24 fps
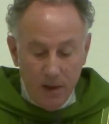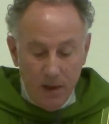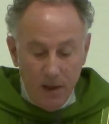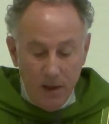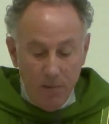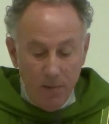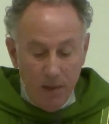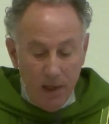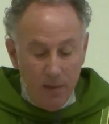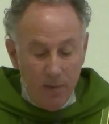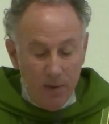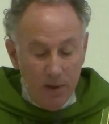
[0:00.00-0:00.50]

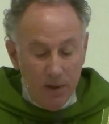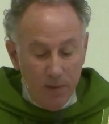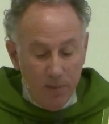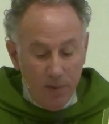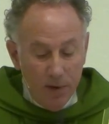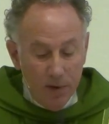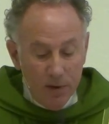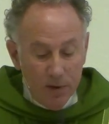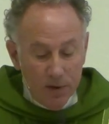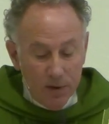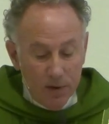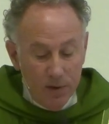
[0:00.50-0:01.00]
Maybe the
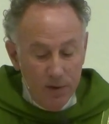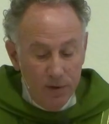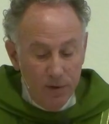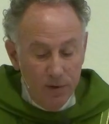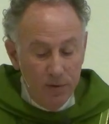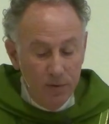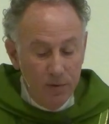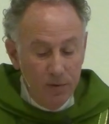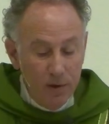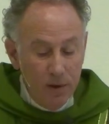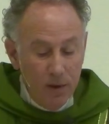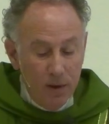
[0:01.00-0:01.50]
person
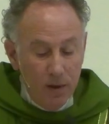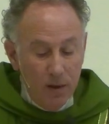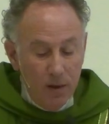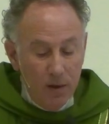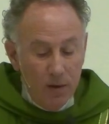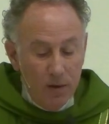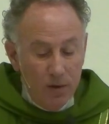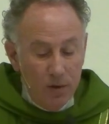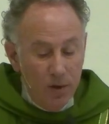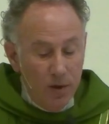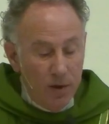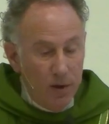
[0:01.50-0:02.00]
who
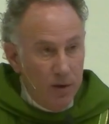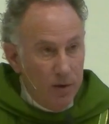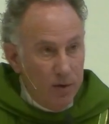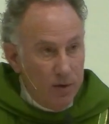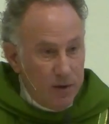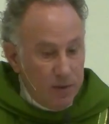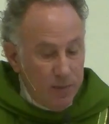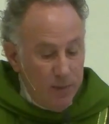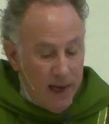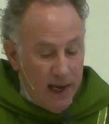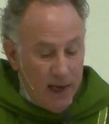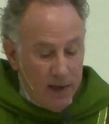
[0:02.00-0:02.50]
took your
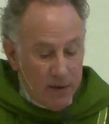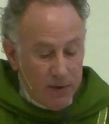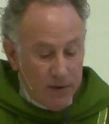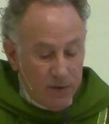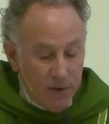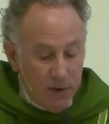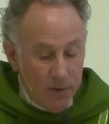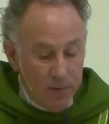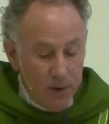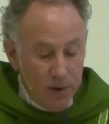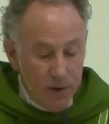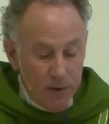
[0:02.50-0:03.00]
spouse
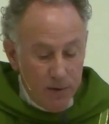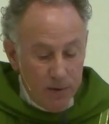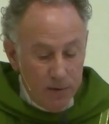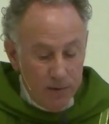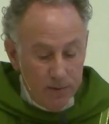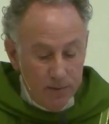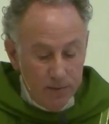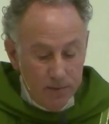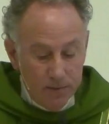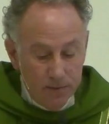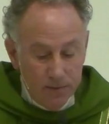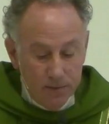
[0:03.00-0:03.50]
from you,
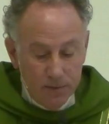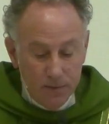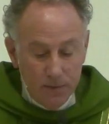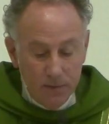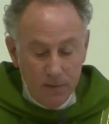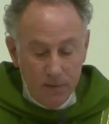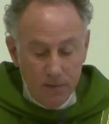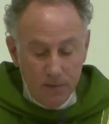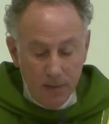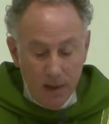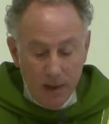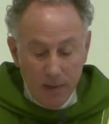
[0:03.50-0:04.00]

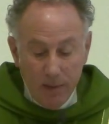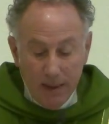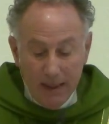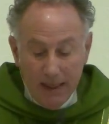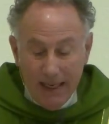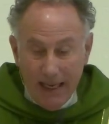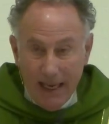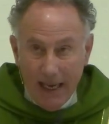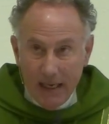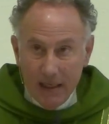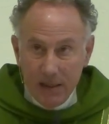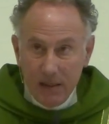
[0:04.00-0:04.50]
maybe
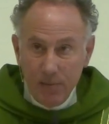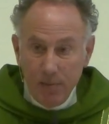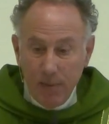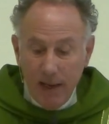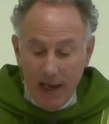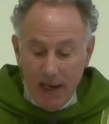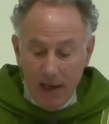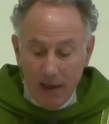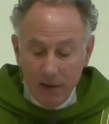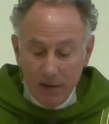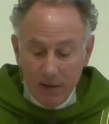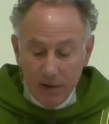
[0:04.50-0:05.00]
the ex
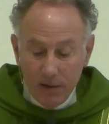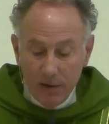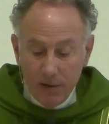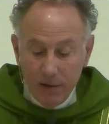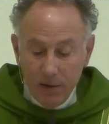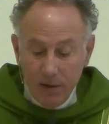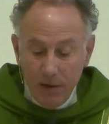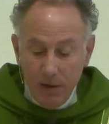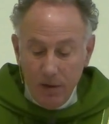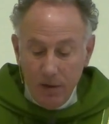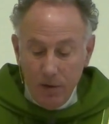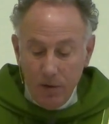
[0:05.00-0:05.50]
spouse
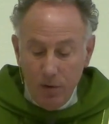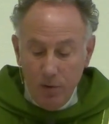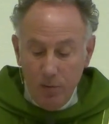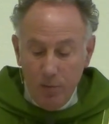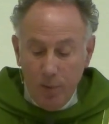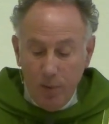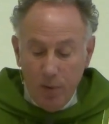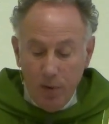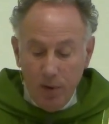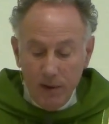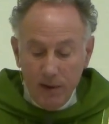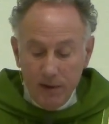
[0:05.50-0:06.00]
who
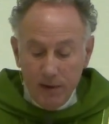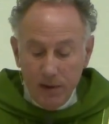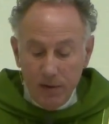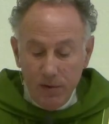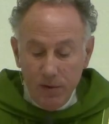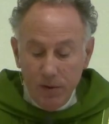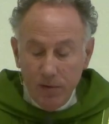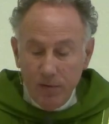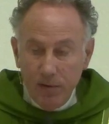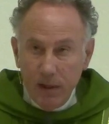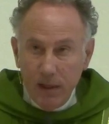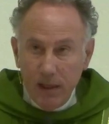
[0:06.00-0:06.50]
poisoned
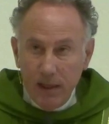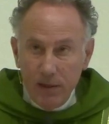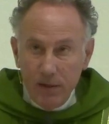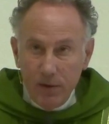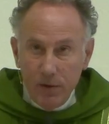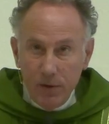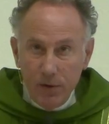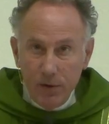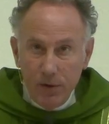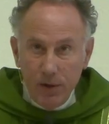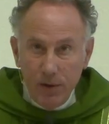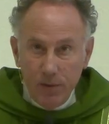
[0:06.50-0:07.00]
your
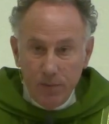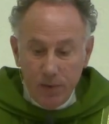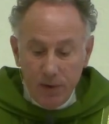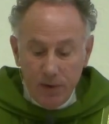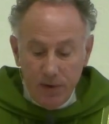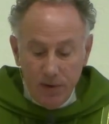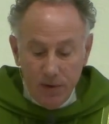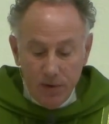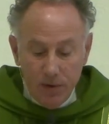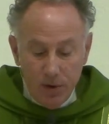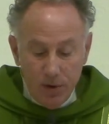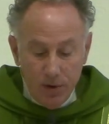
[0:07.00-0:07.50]
relationship with
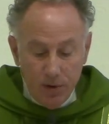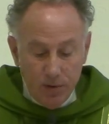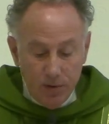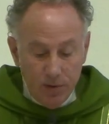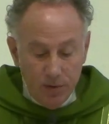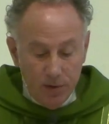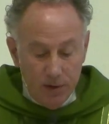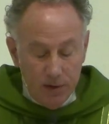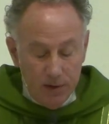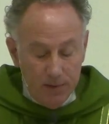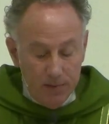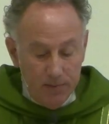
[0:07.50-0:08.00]
your
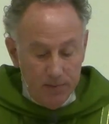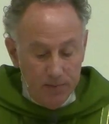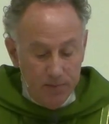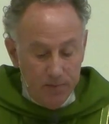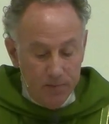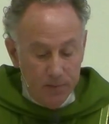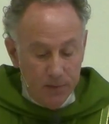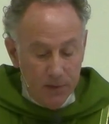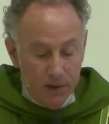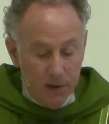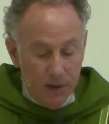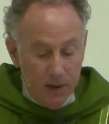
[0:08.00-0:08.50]
children,
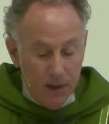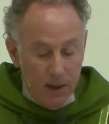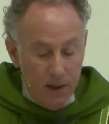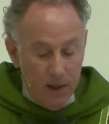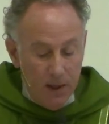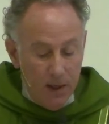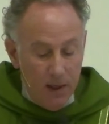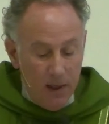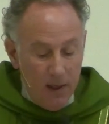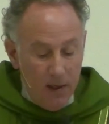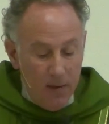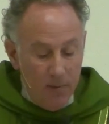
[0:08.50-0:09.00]

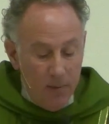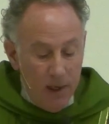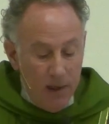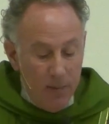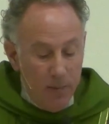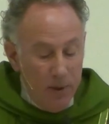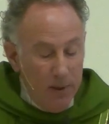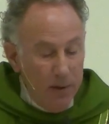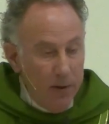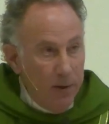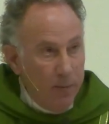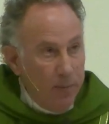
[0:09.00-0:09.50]

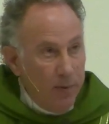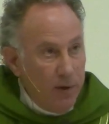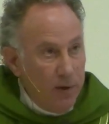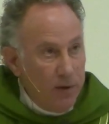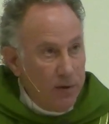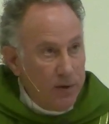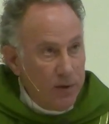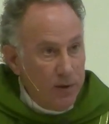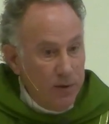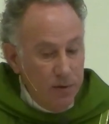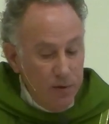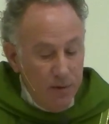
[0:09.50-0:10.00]
maybe the
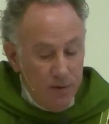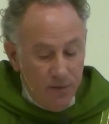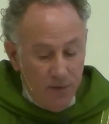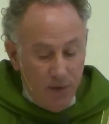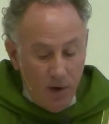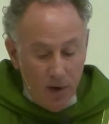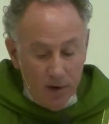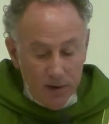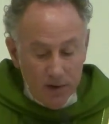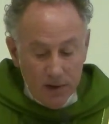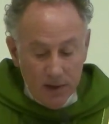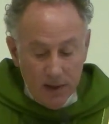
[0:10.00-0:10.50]
person who
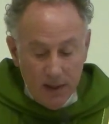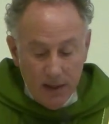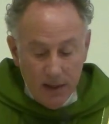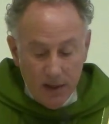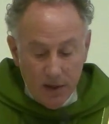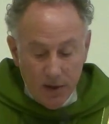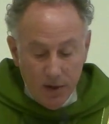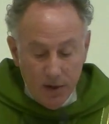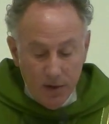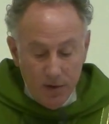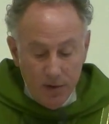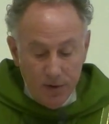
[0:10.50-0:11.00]
falsely
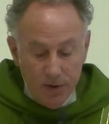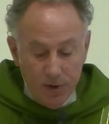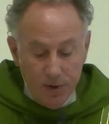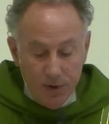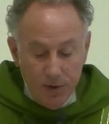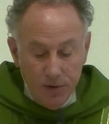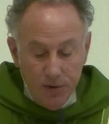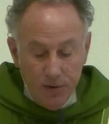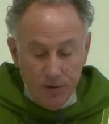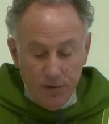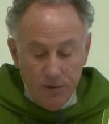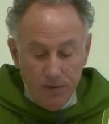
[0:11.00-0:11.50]
accused
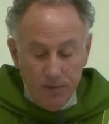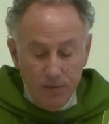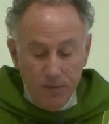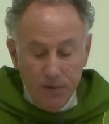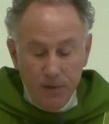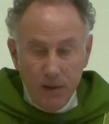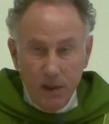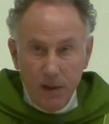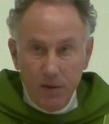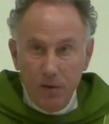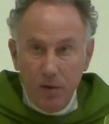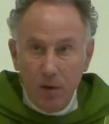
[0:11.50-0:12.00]
you
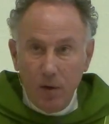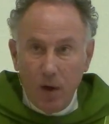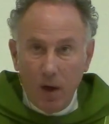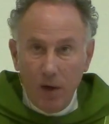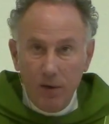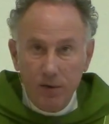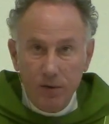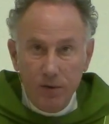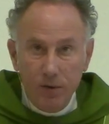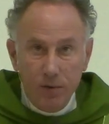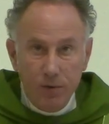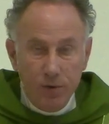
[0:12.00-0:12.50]
and you
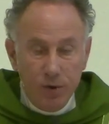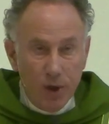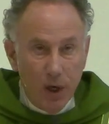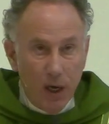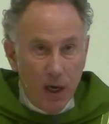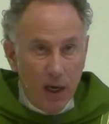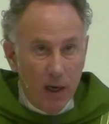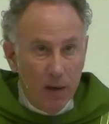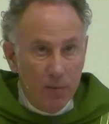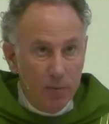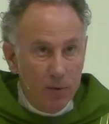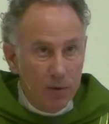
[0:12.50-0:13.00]
lost your
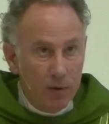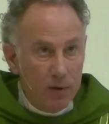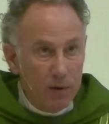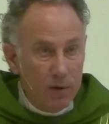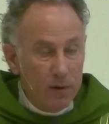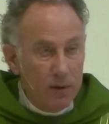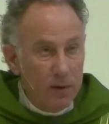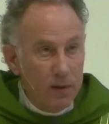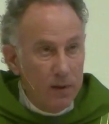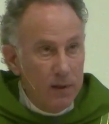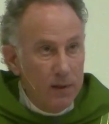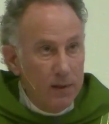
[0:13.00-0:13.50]
job or
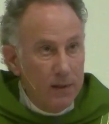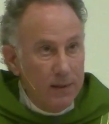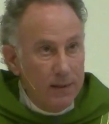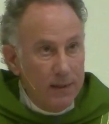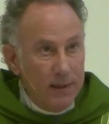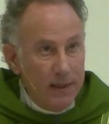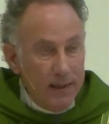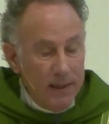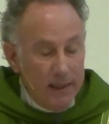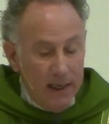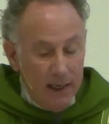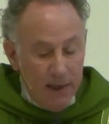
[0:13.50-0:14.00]

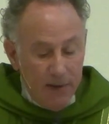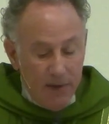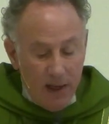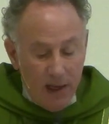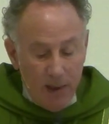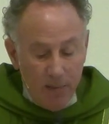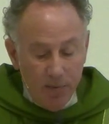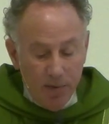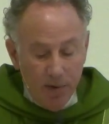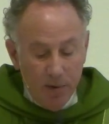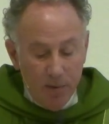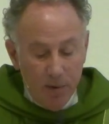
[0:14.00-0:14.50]
didn't get
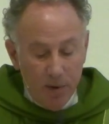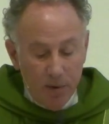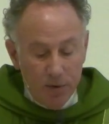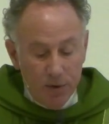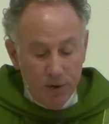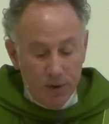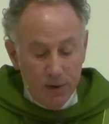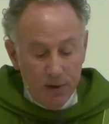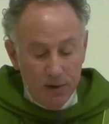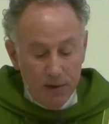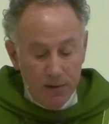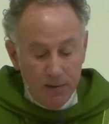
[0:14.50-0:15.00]
that
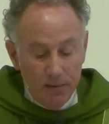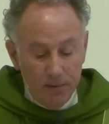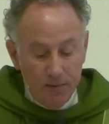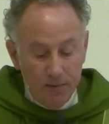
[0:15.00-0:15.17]
promotion,